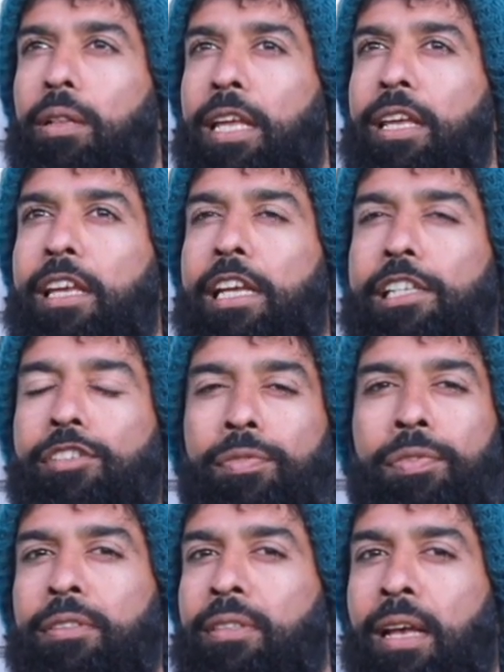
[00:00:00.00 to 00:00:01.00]
think each
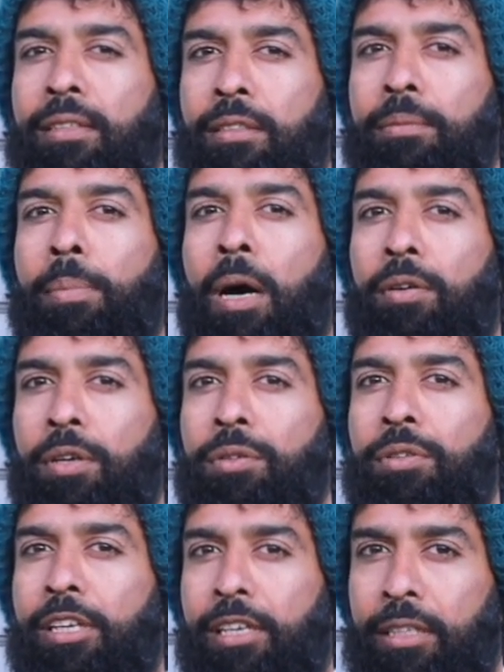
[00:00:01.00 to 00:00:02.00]
of us has the power
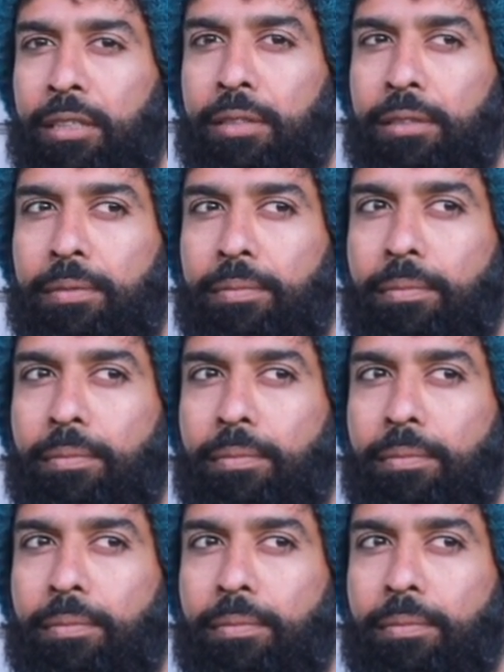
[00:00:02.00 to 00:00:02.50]
to kill,